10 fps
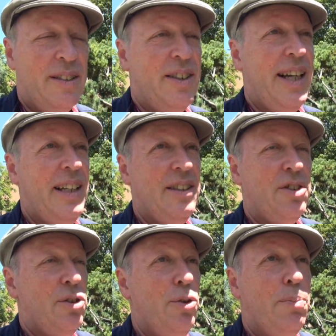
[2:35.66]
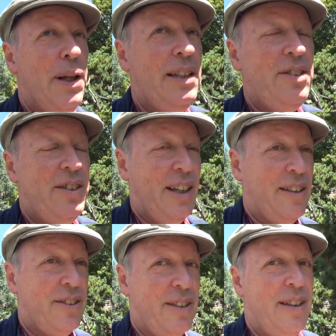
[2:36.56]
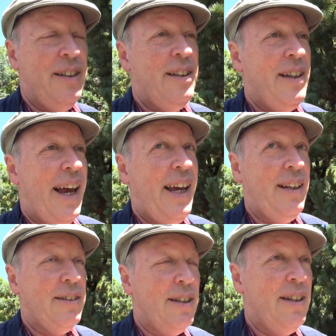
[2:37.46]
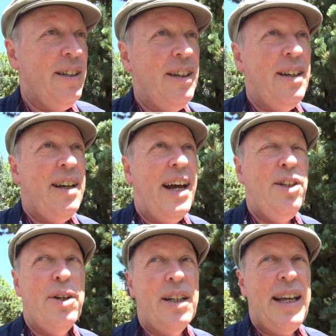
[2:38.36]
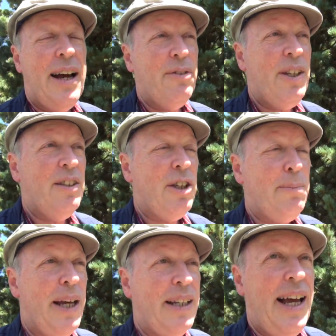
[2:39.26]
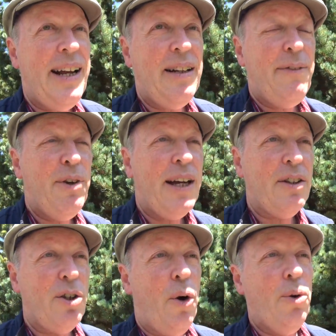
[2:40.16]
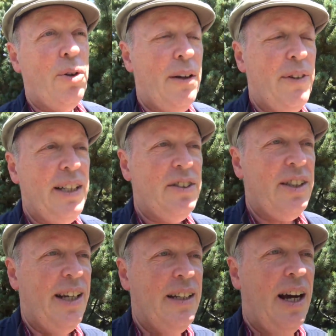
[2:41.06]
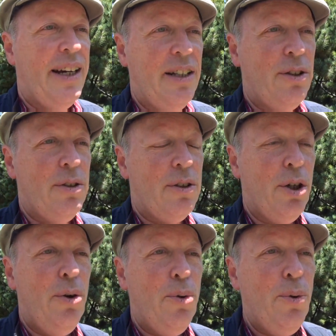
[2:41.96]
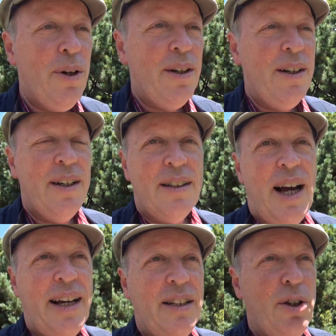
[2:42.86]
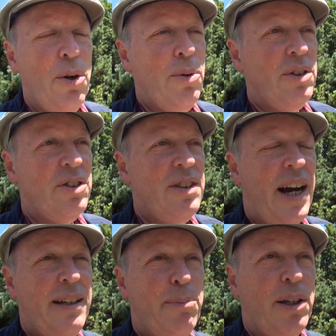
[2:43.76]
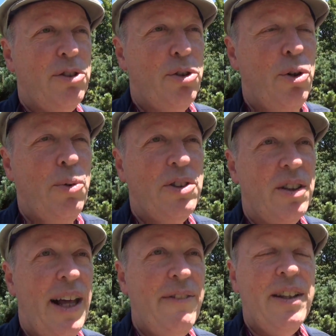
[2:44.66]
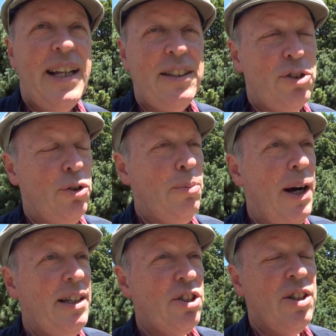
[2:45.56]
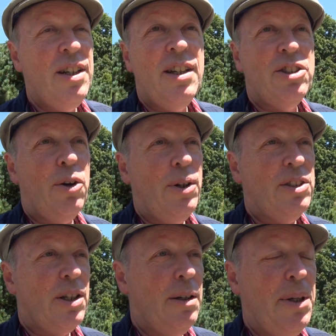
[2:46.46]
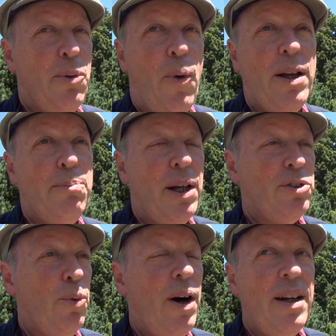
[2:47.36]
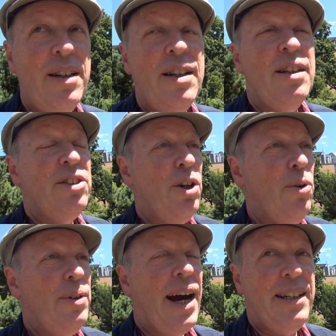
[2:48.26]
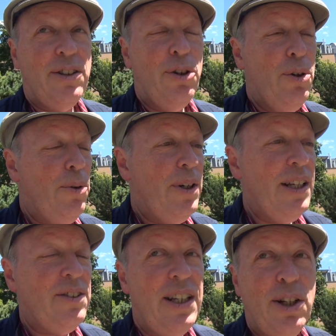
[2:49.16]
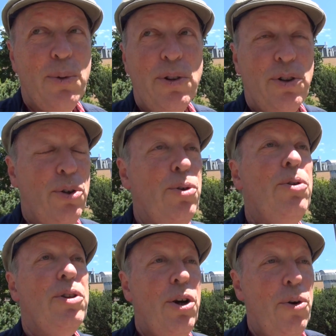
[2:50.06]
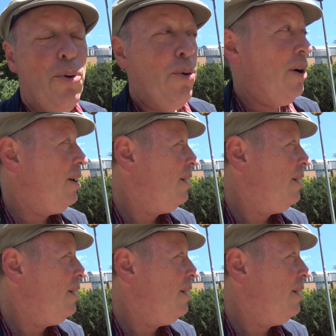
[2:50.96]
Z is 2 plus 6. 8. And you got to count things up like that. And if you get a total of, let's say, 92, 92 is 9 plus 2 is 11. That's too much. So it's going to be 1 plus 1. So 92 is equal to 2.